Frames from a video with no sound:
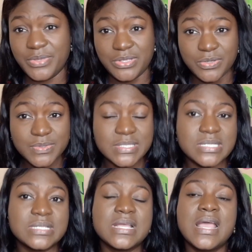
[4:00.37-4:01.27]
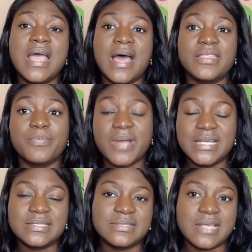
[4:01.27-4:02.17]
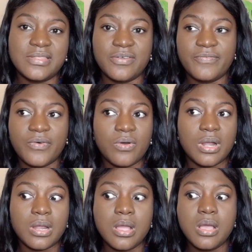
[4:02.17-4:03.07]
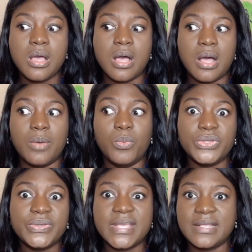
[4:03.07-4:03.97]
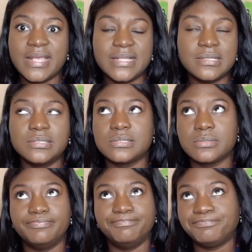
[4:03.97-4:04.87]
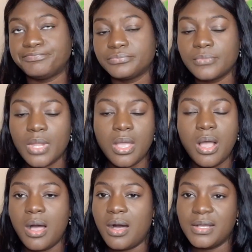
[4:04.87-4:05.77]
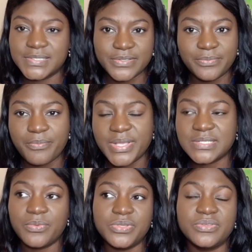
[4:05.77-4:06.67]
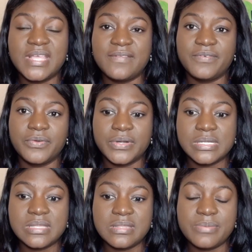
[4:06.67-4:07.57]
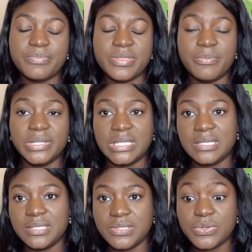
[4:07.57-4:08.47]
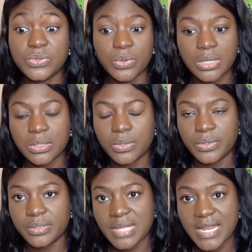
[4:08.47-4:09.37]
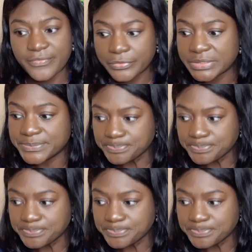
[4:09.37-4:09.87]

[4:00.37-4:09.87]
in Houston and the prices that they're for, what you can get is awesome based on what you get for the money in New York or California.